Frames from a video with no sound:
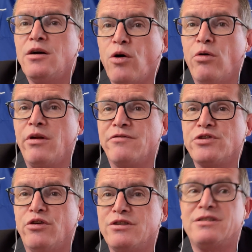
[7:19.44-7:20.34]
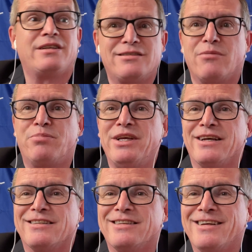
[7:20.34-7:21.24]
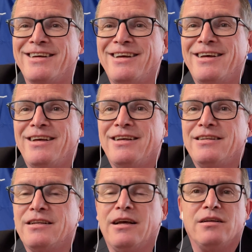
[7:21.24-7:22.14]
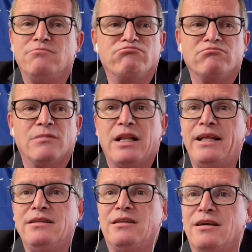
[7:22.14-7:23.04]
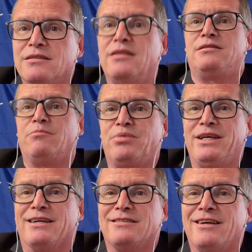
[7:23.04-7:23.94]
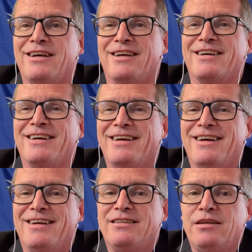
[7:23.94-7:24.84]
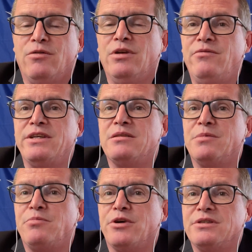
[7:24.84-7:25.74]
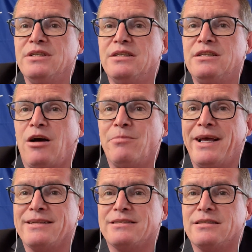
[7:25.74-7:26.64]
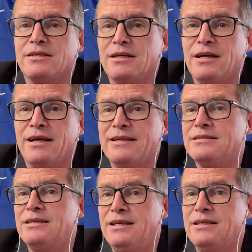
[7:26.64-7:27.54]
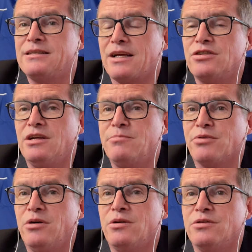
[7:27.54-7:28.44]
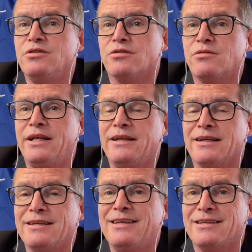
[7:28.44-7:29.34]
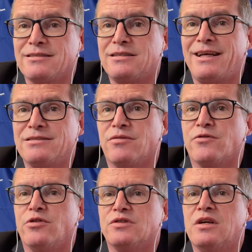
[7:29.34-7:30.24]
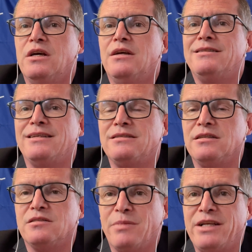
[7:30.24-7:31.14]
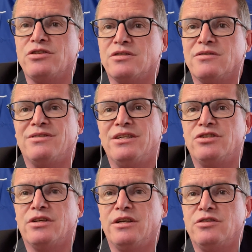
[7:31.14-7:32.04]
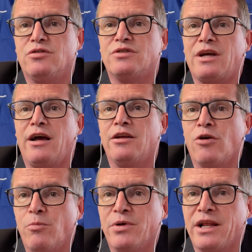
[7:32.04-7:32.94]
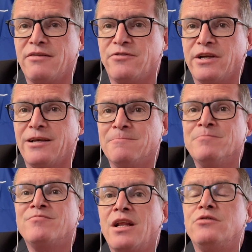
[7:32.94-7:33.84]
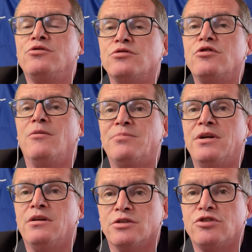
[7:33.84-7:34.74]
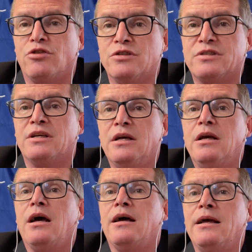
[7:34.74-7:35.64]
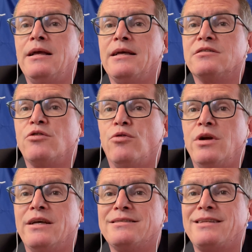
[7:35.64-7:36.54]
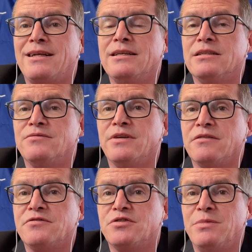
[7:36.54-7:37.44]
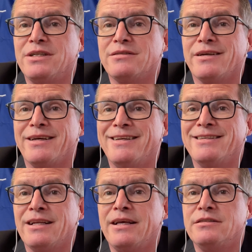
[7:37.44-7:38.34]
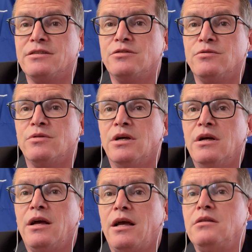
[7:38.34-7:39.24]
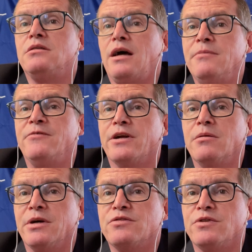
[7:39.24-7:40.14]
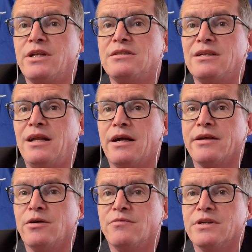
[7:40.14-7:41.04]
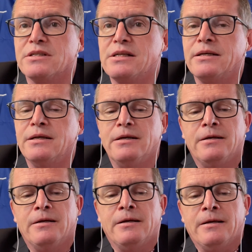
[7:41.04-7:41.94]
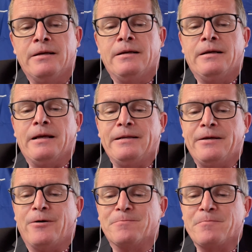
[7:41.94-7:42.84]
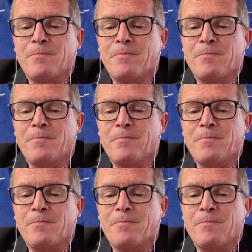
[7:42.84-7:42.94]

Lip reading: Olaf Scholz disappeared. Lindner disappeared. The only visible person is now Merz, and he is actually pro-Ukrainian. He understands, of course, that these major strategic issues are an opening for him to topple Scholz, as Kohl has done it with Schmidt in '82. And I'm very much for that scenario, obviously. Anyhow,